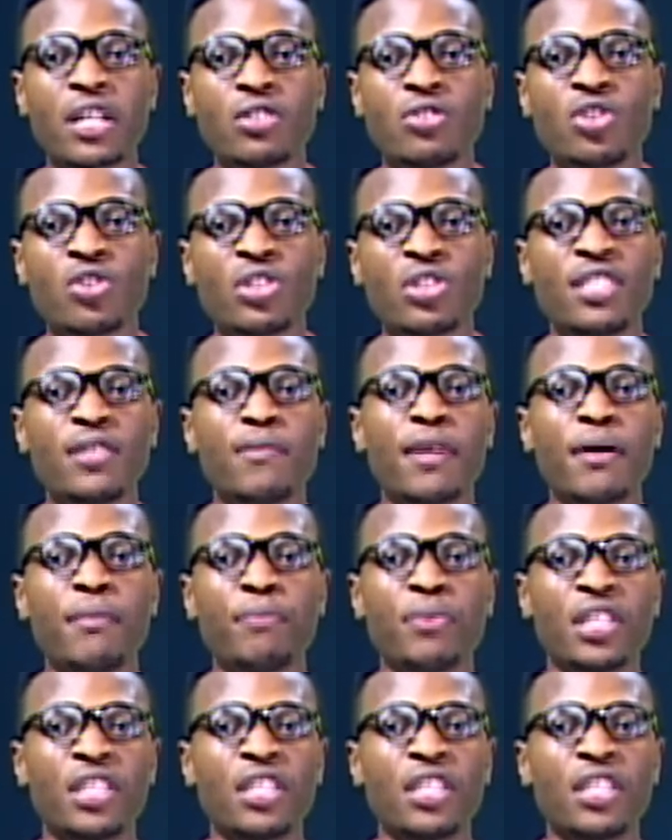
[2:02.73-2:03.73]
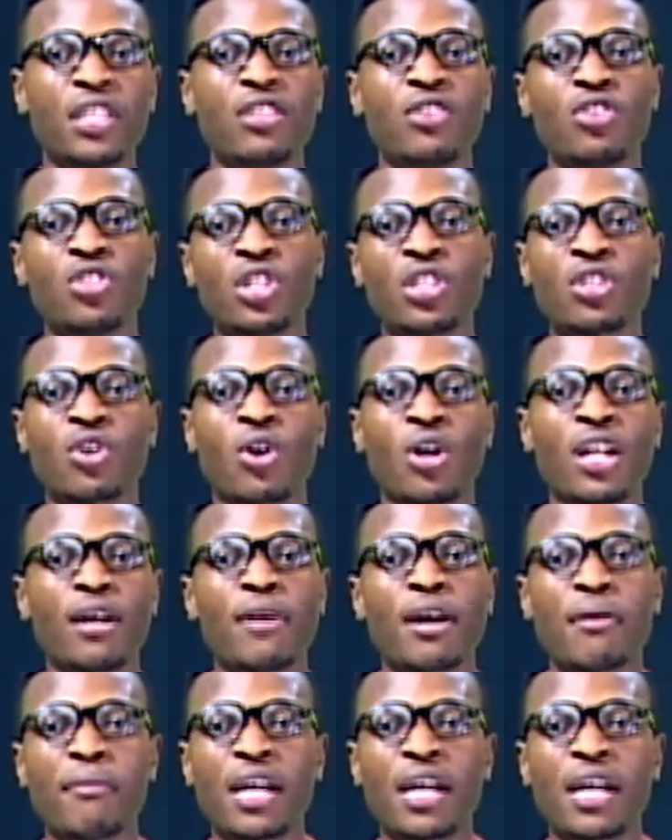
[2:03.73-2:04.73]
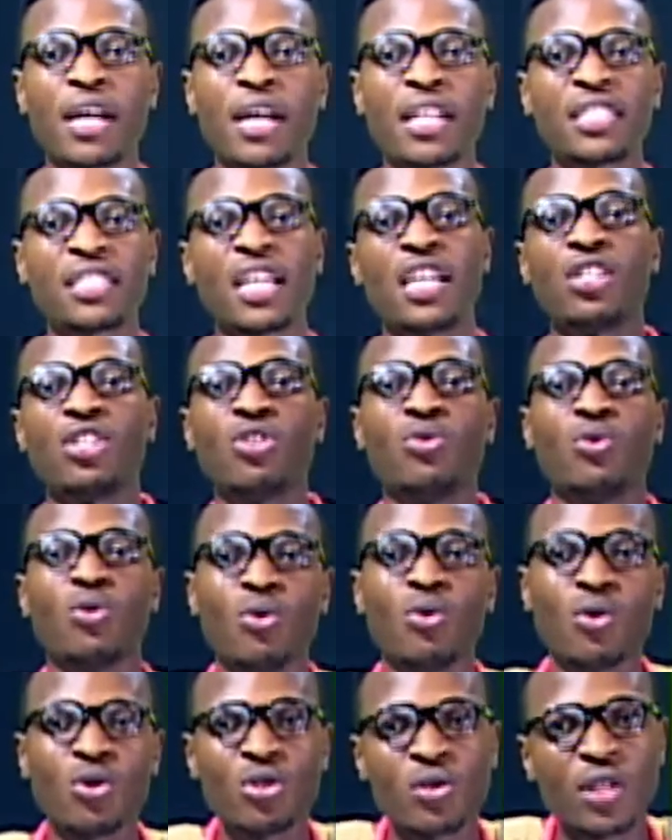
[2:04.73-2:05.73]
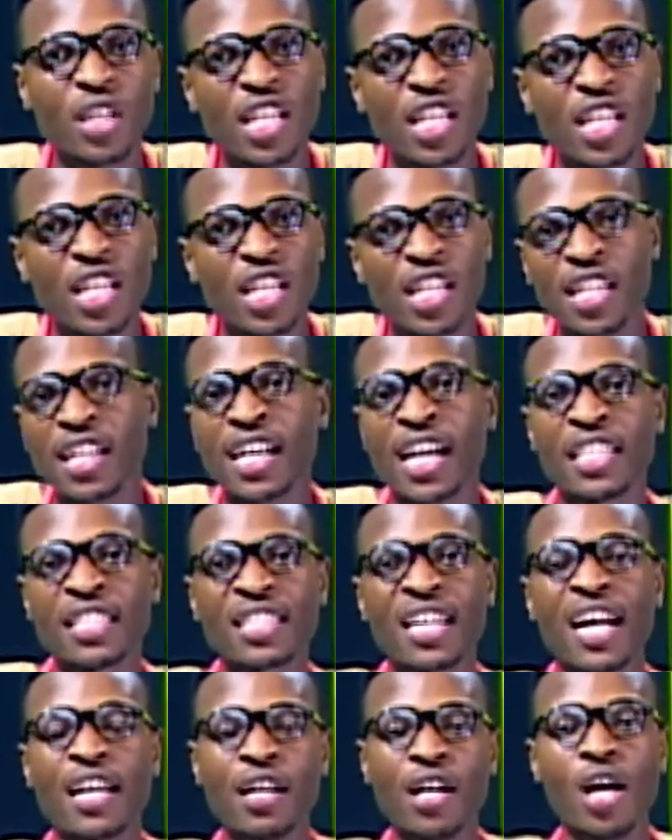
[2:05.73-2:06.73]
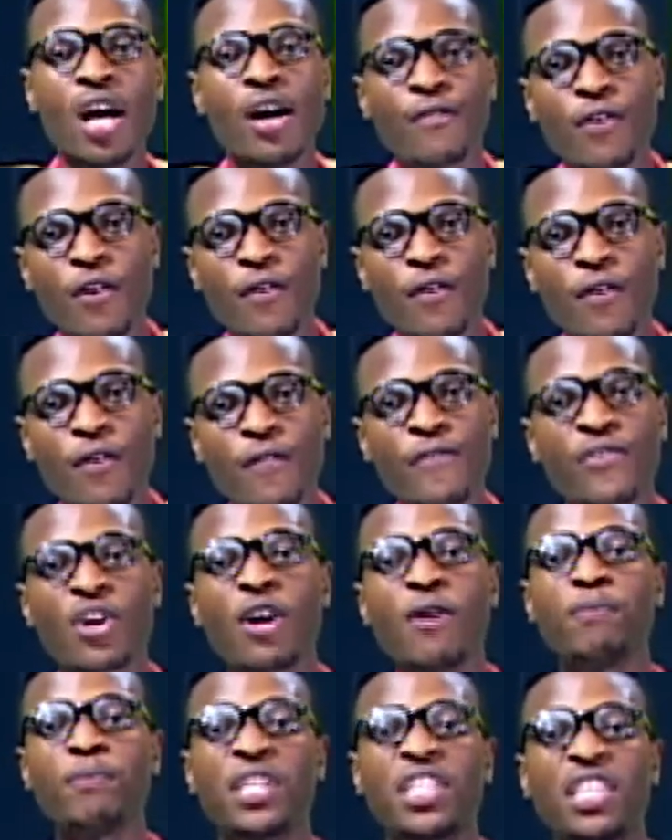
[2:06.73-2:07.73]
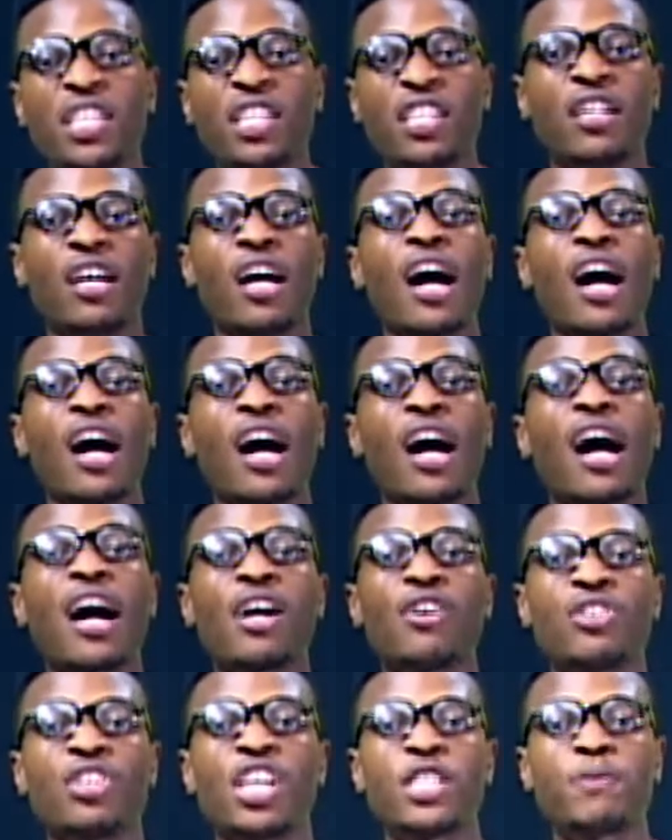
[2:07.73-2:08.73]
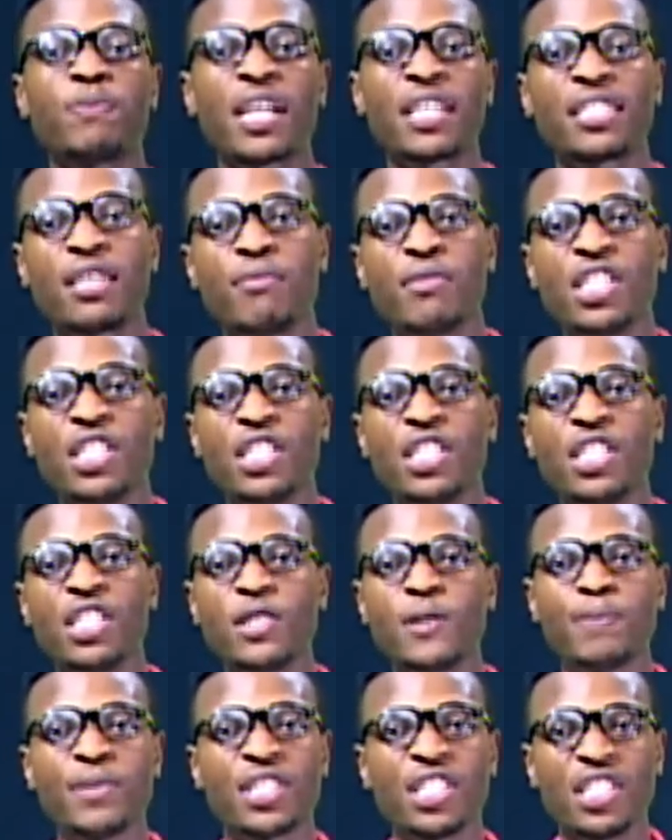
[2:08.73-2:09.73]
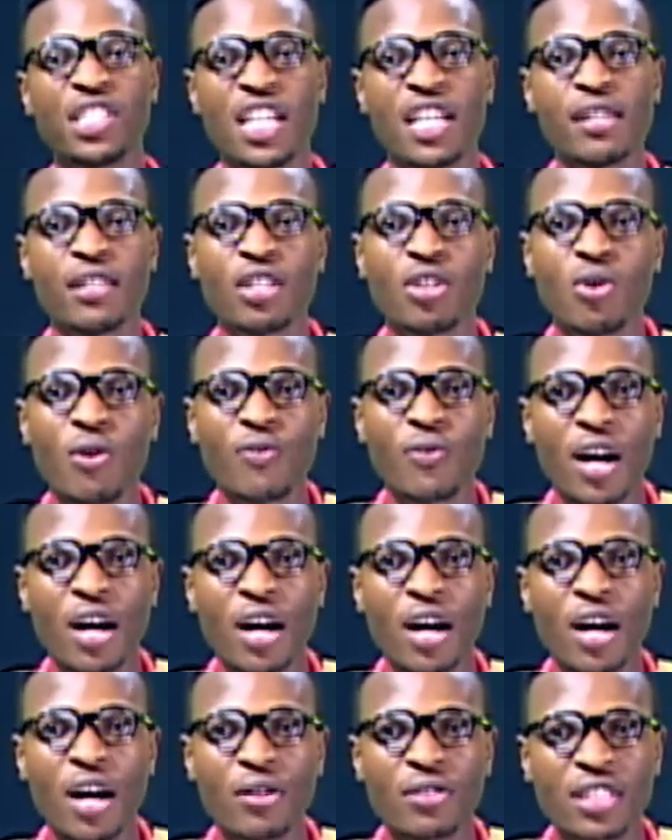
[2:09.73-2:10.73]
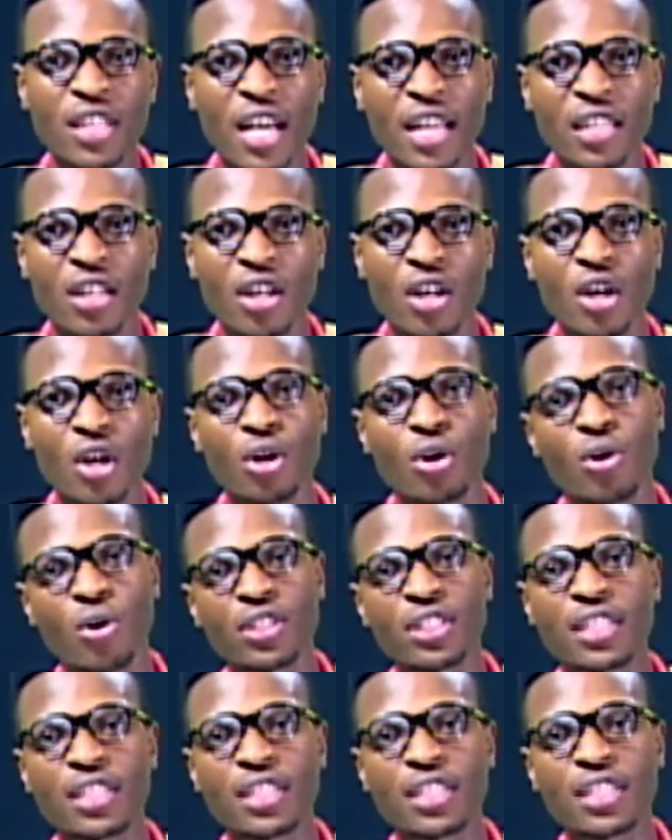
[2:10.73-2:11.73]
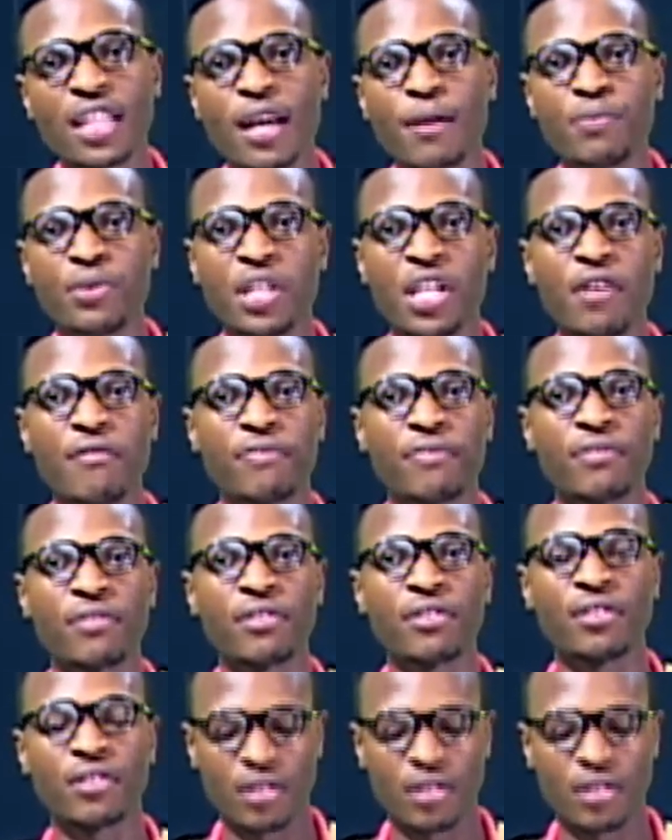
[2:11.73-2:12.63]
You just see man picking, you just call up my master ID, who hold you any kind of style. For from picking, how you expect, say, me this picking them, they go for outside, go start behave.